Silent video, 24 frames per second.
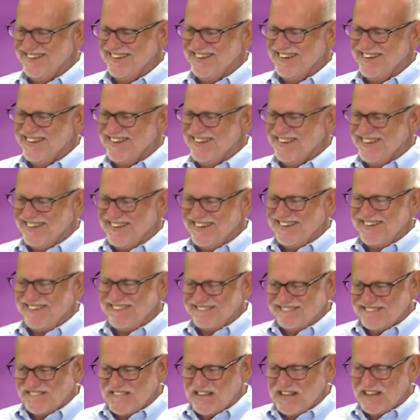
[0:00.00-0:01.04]

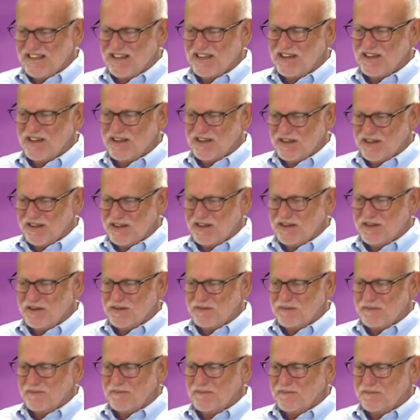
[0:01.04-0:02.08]

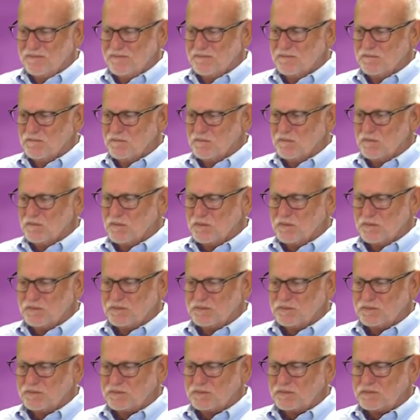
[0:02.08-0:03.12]

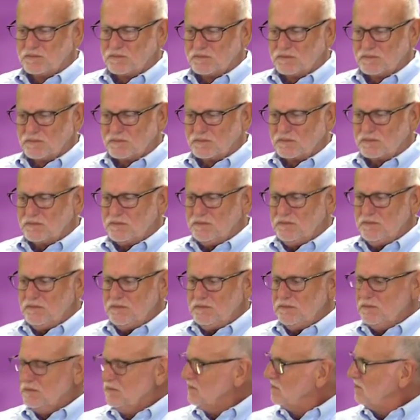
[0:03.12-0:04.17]

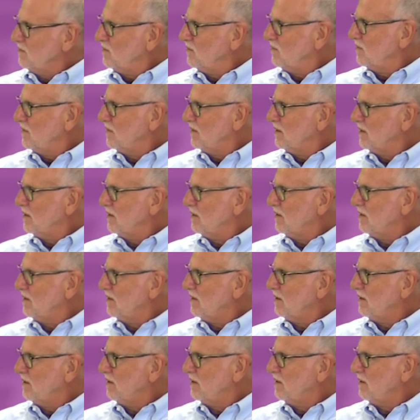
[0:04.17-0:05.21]

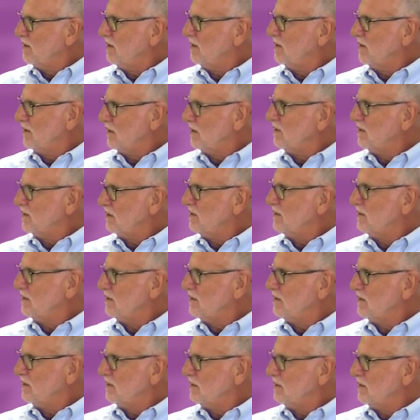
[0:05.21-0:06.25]

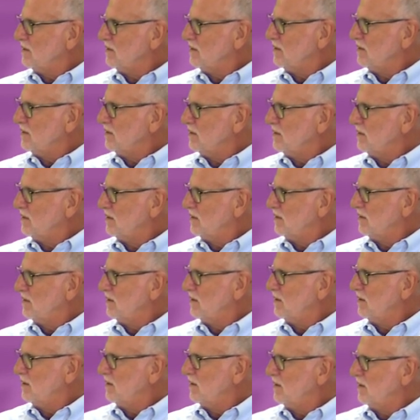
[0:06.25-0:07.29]

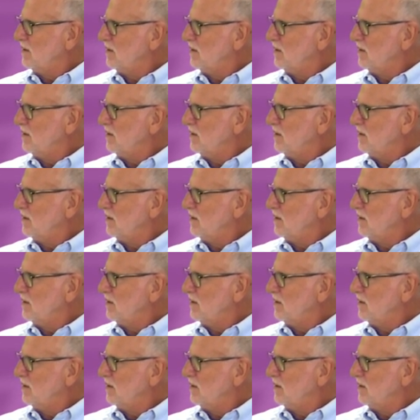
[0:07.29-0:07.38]
The person shown says nothing.